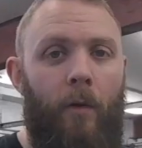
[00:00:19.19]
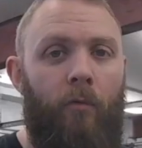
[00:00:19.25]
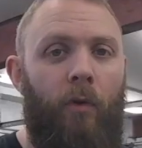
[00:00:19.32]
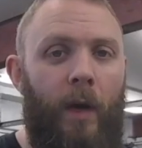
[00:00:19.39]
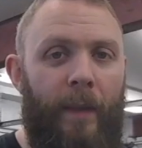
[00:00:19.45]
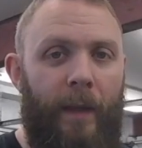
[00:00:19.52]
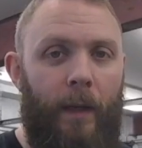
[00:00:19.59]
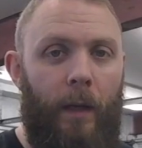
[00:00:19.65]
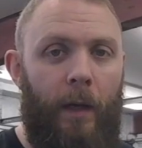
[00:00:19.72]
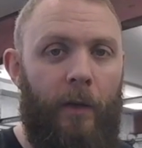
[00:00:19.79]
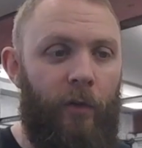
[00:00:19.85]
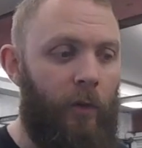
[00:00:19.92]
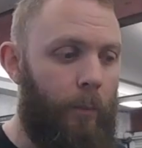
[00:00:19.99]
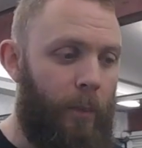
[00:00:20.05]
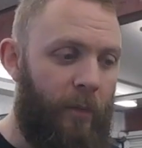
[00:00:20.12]
Right then,
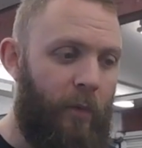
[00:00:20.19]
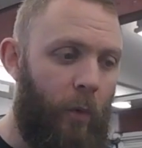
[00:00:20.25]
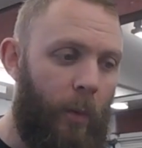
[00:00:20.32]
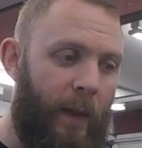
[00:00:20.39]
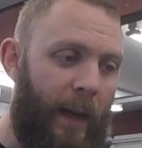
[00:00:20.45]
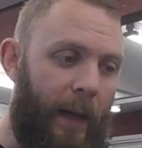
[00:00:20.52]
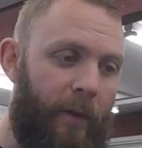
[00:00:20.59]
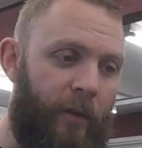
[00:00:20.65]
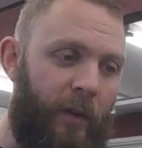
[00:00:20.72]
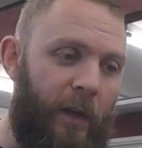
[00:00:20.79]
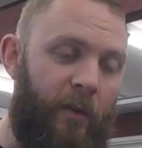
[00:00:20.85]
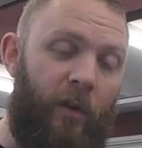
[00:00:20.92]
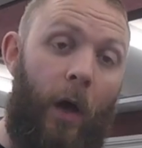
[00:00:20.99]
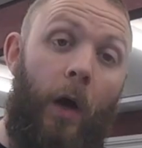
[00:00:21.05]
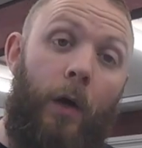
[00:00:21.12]
guys, before we get into
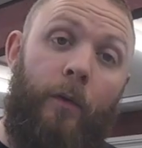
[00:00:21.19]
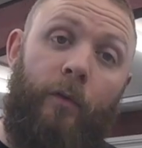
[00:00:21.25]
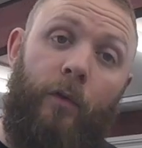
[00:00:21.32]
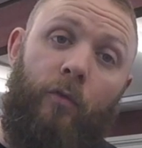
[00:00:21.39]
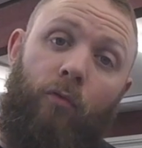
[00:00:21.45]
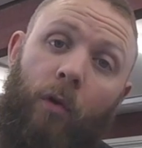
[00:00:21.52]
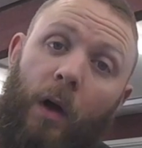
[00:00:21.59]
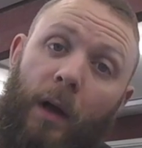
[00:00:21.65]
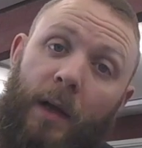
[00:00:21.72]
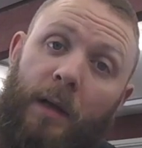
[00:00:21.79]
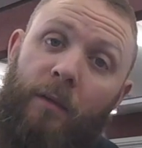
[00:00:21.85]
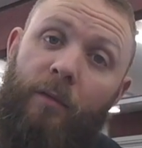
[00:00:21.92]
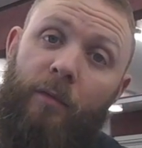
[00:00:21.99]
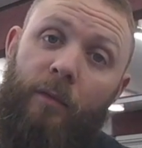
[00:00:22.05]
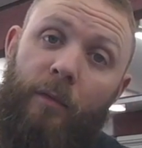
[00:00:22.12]
this
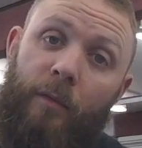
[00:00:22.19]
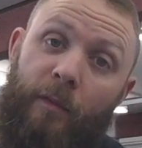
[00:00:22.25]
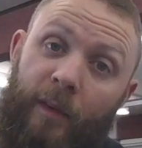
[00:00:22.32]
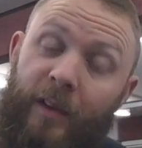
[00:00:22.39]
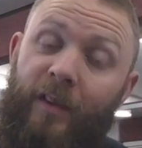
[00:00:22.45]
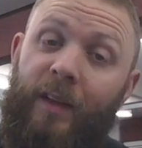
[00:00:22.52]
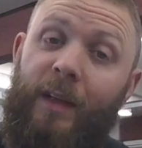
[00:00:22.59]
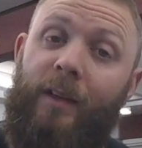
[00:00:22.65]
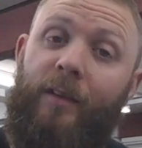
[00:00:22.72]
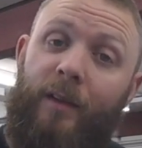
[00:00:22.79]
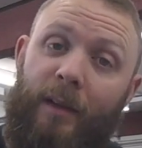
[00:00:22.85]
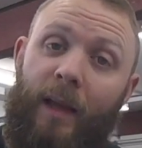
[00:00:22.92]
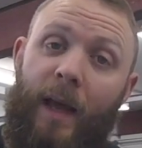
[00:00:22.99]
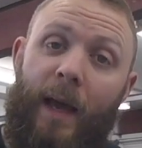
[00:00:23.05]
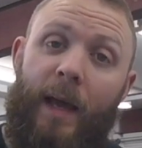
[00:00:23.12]
overdrive fitting
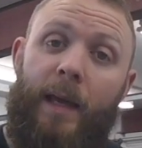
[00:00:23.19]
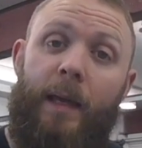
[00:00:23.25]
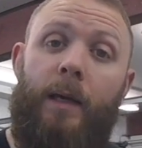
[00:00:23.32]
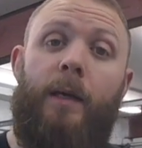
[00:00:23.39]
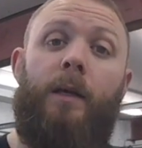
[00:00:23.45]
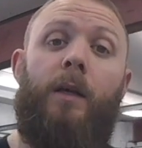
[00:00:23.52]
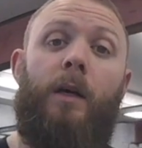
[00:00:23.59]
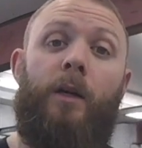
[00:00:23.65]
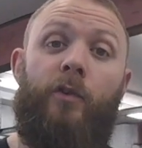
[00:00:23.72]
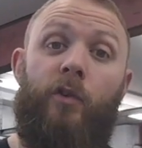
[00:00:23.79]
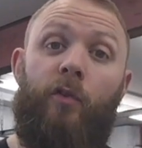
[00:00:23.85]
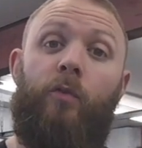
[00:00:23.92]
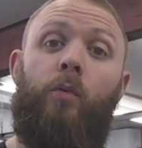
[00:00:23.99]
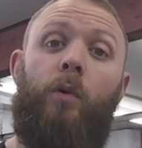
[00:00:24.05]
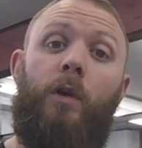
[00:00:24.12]
today, I
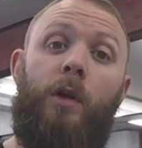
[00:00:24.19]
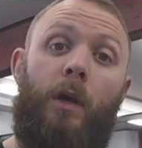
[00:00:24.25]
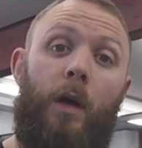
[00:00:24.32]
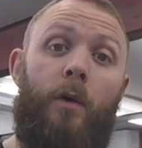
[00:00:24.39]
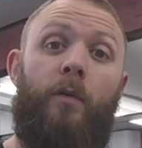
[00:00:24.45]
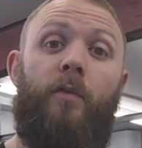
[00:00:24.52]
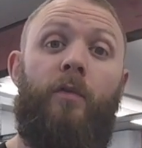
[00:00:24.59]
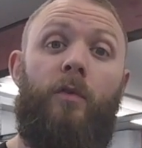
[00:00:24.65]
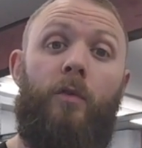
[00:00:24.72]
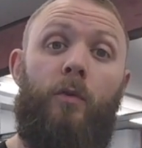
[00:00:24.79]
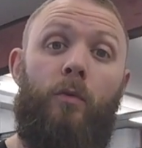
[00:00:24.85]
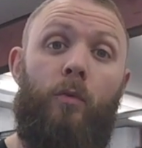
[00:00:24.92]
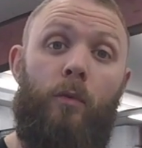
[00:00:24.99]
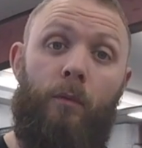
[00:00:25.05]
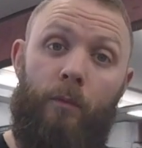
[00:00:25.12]
just want to go
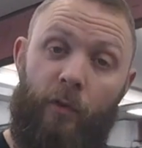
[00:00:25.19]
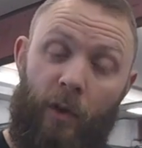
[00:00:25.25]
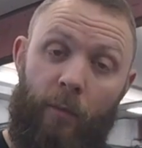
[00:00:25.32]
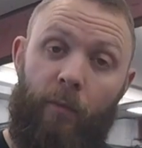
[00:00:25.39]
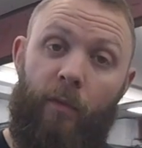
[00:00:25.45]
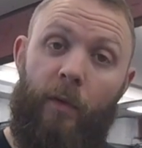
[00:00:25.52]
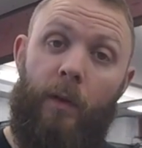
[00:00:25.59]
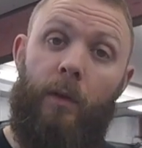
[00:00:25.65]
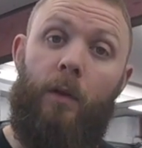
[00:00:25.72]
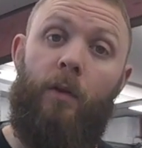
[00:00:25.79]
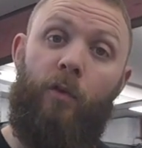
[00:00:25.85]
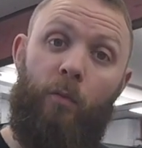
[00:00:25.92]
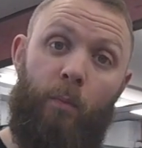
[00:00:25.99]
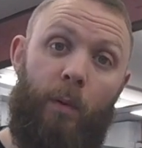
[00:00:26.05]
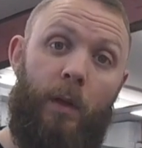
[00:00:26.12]
through something
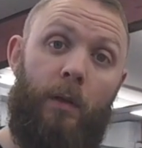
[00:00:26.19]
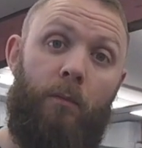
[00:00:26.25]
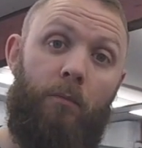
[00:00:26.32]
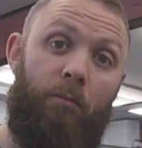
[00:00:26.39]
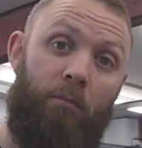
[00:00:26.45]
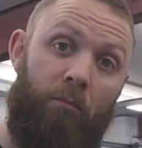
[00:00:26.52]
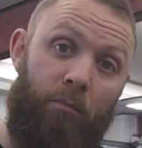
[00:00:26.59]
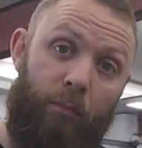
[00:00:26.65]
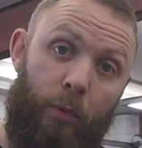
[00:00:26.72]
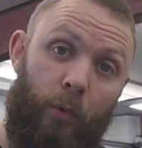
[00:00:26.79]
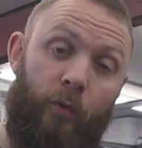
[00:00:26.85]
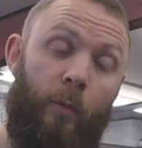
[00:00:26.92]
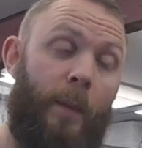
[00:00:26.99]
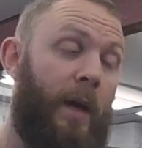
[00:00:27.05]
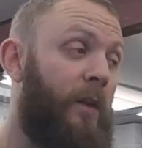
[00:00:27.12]
that's been
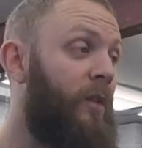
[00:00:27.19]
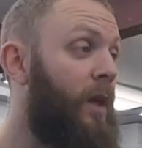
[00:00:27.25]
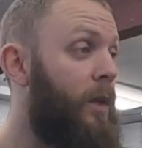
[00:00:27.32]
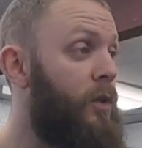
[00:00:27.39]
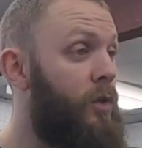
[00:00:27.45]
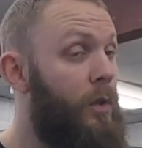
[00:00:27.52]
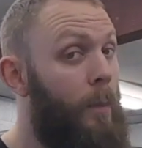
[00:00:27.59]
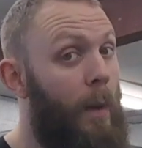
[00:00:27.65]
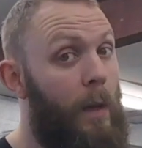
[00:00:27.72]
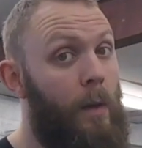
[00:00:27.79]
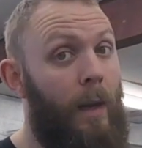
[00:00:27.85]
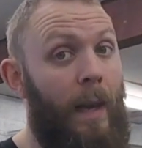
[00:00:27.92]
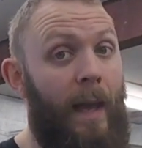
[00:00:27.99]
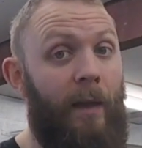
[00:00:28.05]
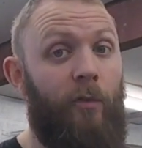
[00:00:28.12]
brought to my attention
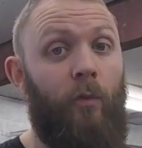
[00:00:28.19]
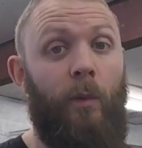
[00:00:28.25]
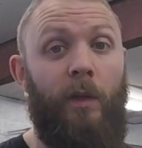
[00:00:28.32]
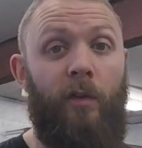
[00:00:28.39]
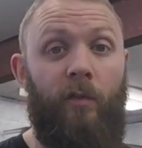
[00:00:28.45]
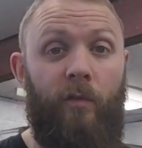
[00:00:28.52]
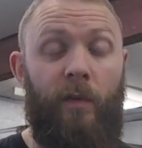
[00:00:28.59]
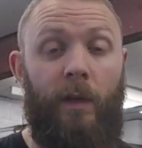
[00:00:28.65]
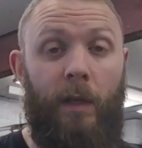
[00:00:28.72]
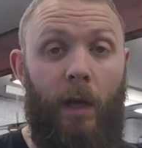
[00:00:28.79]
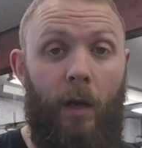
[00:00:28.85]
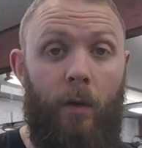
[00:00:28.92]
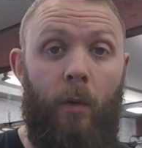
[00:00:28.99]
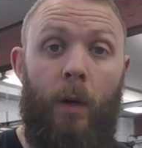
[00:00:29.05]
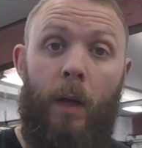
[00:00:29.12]
about last week's
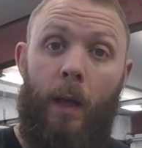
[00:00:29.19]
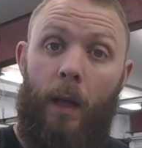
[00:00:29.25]
video